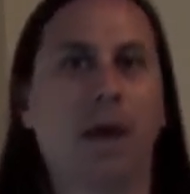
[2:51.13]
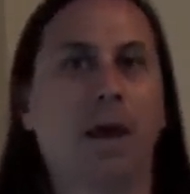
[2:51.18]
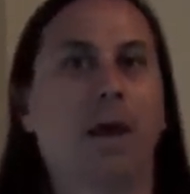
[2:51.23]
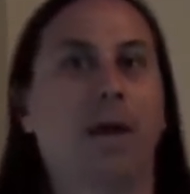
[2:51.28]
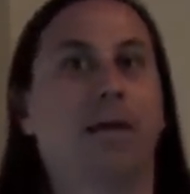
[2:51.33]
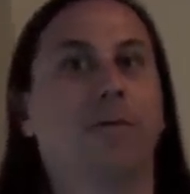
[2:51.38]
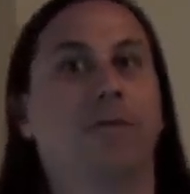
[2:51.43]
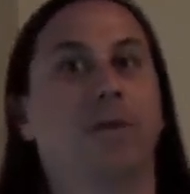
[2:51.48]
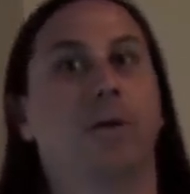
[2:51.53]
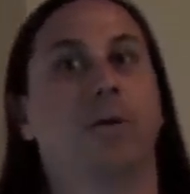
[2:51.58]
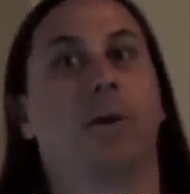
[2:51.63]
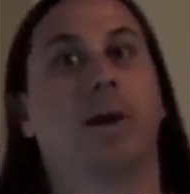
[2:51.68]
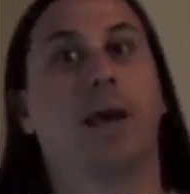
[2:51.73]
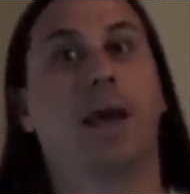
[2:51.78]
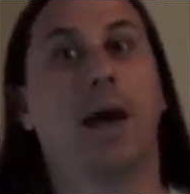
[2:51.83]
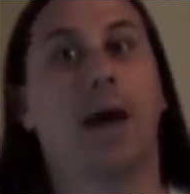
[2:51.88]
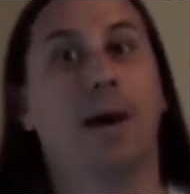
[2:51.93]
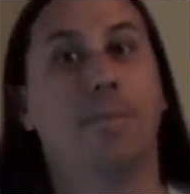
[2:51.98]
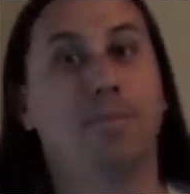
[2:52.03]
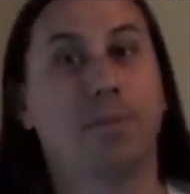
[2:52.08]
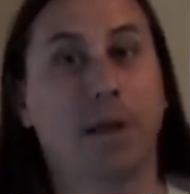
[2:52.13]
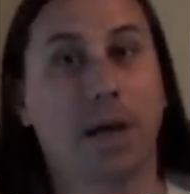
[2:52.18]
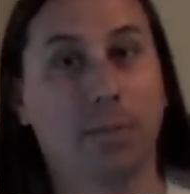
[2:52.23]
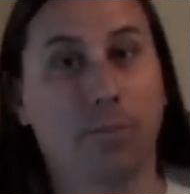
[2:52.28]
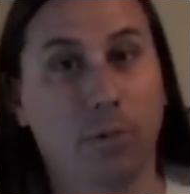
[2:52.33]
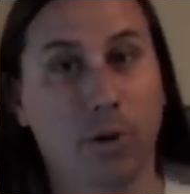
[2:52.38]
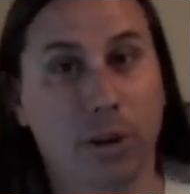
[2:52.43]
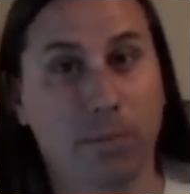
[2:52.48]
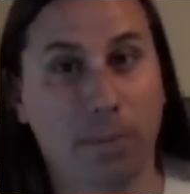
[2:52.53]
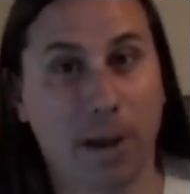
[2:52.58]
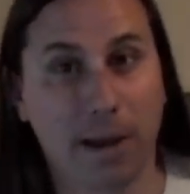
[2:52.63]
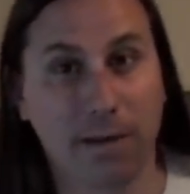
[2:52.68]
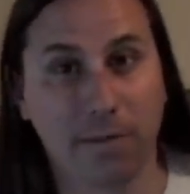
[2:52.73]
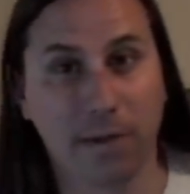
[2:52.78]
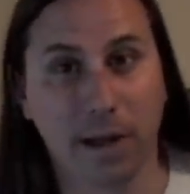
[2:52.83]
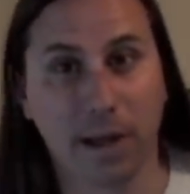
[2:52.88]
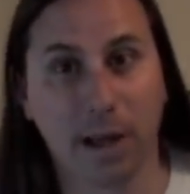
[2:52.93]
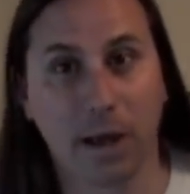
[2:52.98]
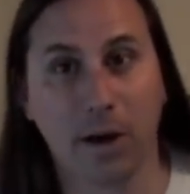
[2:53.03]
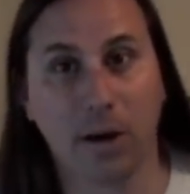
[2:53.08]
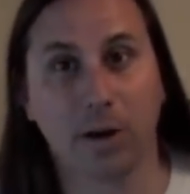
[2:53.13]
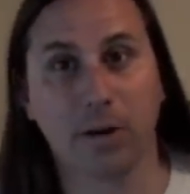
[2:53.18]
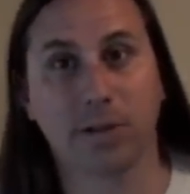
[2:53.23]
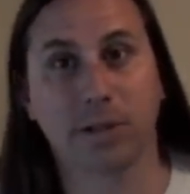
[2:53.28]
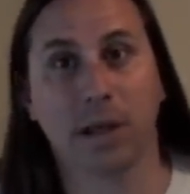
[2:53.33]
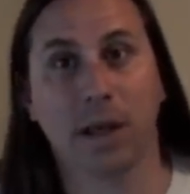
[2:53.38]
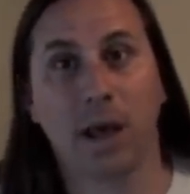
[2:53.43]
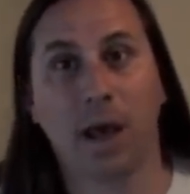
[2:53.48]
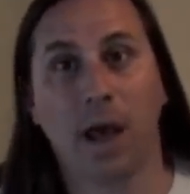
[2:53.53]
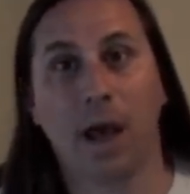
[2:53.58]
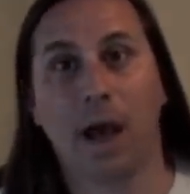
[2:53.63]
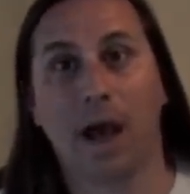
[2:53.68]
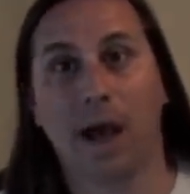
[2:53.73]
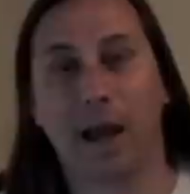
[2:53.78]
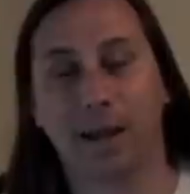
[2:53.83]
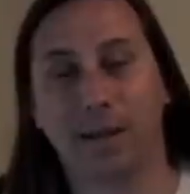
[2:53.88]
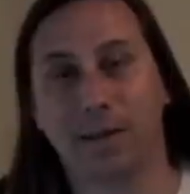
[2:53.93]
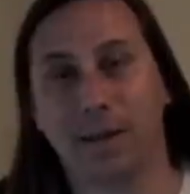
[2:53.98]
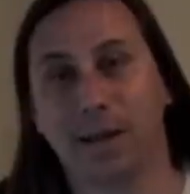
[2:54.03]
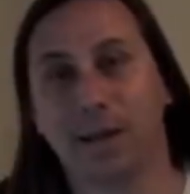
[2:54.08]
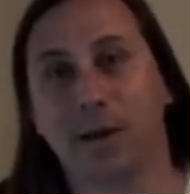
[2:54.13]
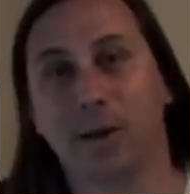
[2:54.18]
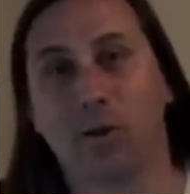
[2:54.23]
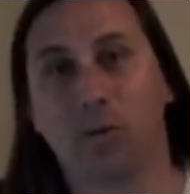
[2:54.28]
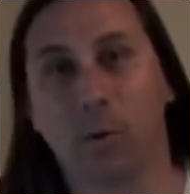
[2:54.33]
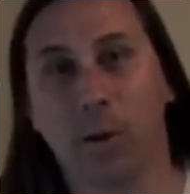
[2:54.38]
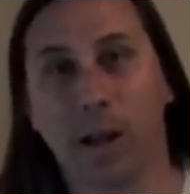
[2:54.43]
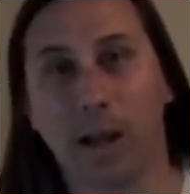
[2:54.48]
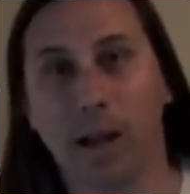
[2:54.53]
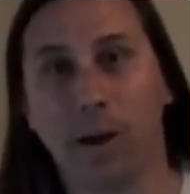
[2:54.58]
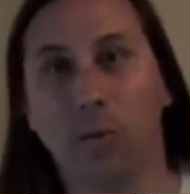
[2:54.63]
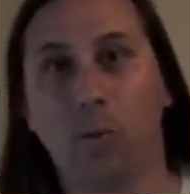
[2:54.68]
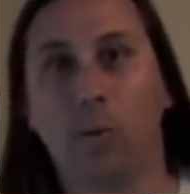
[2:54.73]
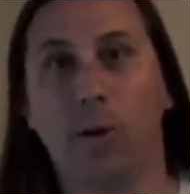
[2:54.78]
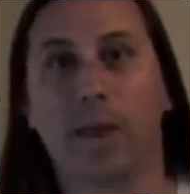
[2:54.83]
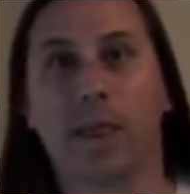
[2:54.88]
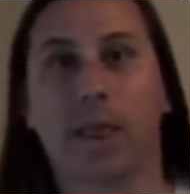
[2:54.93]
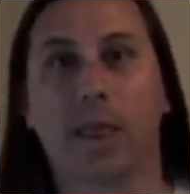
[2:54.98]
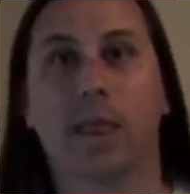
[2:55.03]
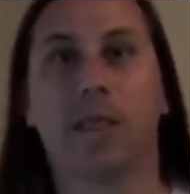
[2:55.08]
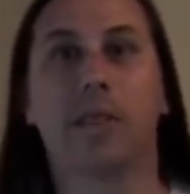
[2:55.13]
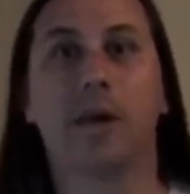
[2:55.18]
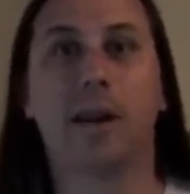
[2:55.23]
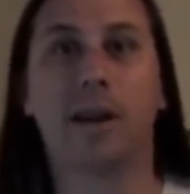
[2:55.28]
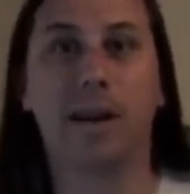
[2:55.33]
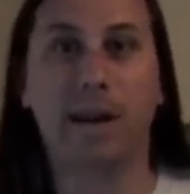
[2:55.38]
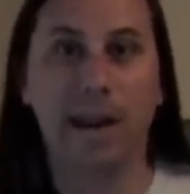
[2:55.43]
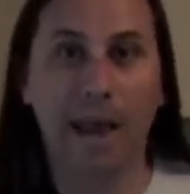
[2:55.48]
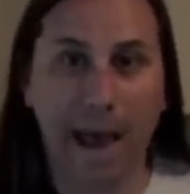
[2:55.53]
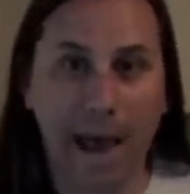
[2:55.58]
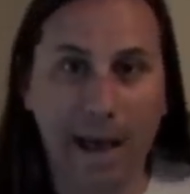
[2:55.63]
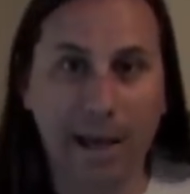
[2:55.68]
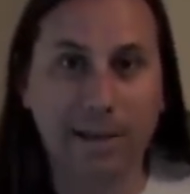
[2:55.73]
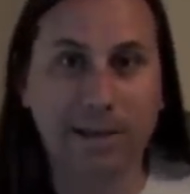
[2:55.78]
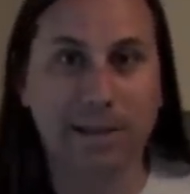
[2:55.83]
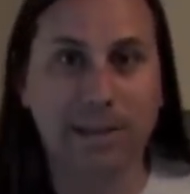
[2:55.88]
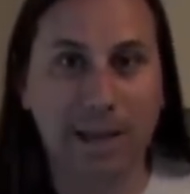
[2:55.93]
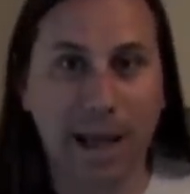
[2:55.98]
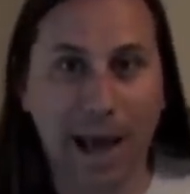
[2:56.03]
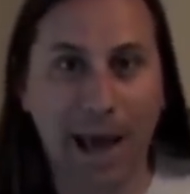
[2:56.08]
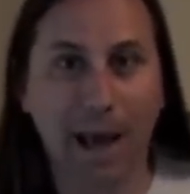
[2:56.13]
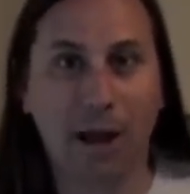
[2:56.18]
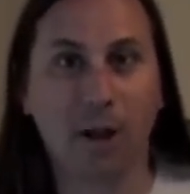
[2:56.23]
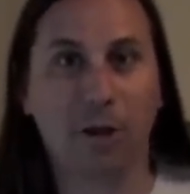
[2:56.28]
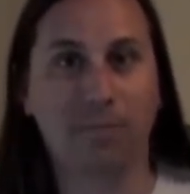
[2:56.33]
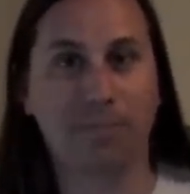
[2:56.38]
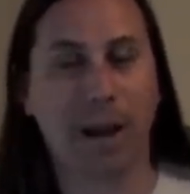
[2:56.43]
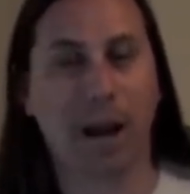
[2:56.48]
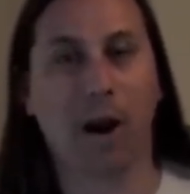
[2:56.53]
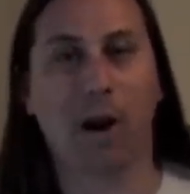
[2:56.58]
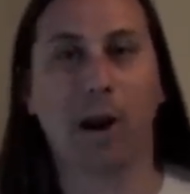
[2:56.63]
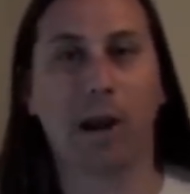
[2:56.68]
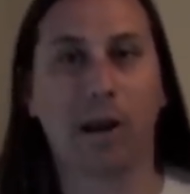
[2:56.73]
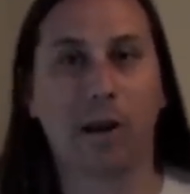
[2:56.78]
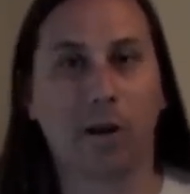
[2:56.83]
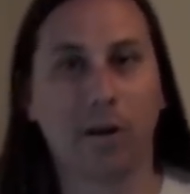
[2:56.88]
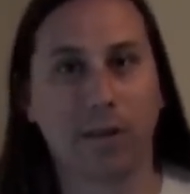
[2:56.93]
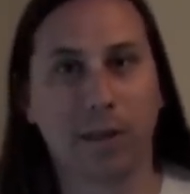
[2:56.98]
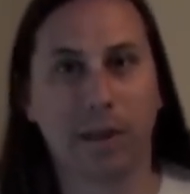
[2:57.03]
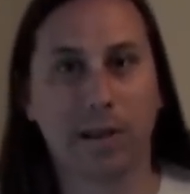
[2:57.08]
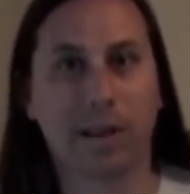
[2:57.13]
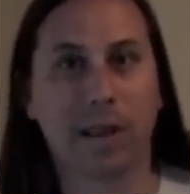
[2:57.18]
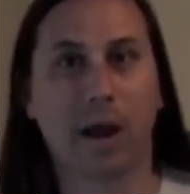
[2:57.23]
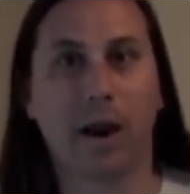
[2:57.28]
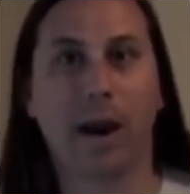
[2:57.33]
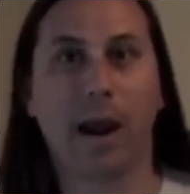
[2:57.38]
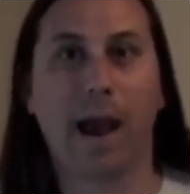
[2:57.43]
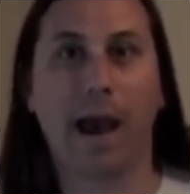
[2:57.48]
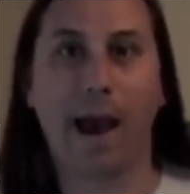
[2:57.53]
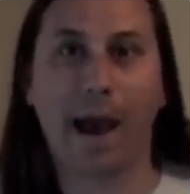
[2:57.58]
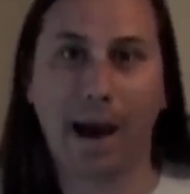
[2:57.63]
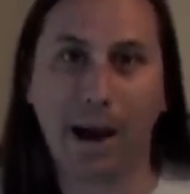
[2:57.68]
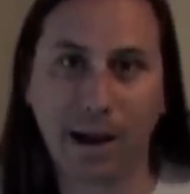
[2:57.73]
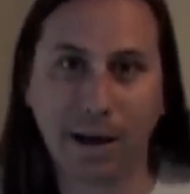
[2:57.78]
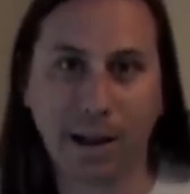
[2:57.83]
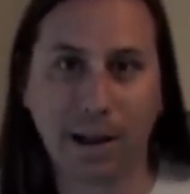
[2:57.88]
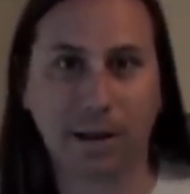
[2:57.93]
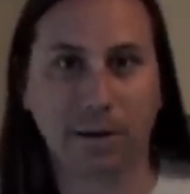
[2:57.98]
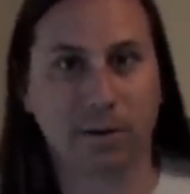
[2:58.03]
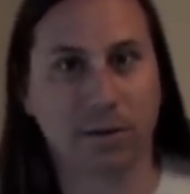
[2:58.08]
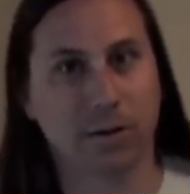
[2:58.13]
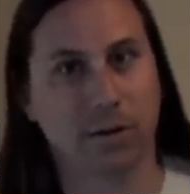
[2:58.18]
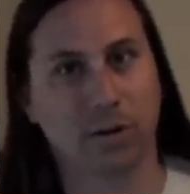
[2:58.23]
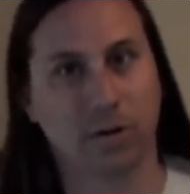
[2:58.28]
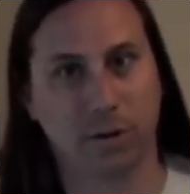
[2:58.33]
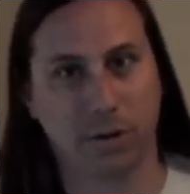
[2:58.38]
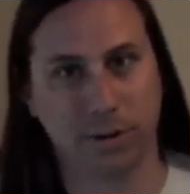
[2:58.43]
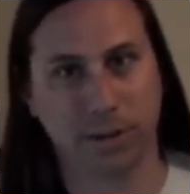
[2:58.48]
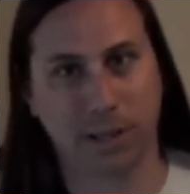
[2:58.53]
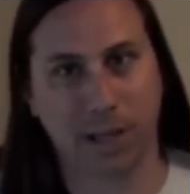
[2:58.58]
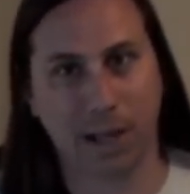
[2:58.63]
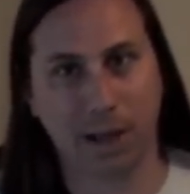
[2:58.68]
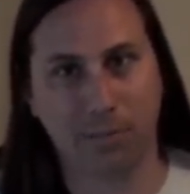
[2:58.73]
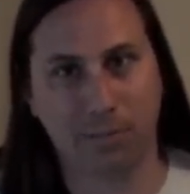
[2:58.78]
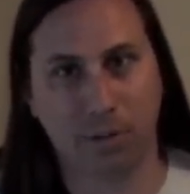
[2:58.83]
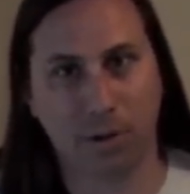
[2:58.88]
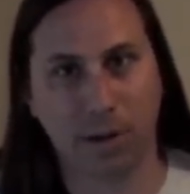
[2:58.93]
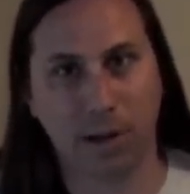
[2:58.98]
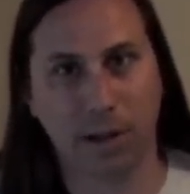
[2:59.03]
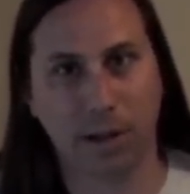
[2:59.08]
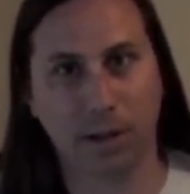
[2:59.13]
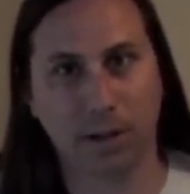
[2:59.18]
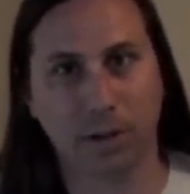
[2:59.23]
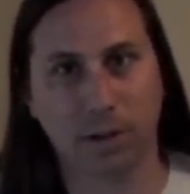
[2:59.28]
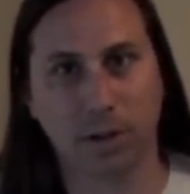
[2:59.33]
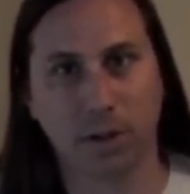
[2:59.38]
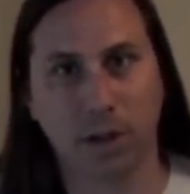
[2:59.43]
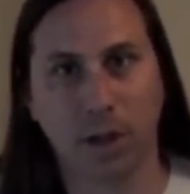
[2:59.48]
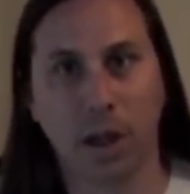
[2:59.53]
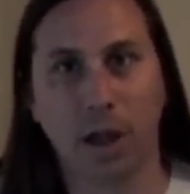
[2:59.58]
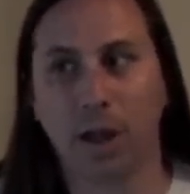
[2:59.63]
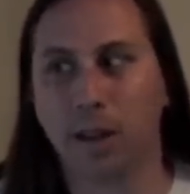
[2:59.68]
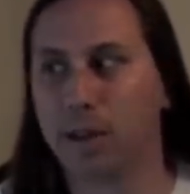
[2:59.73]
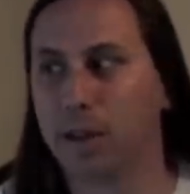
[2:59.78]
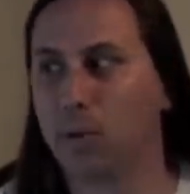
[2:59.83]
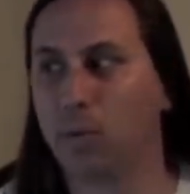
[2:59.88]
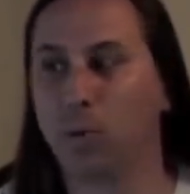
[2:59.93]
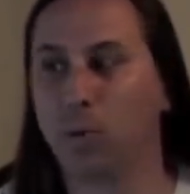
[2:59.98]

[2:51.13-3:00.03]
if you kept up with my videos, I did agree with the net style barrier that they're adding to the Golden Gate Bridge that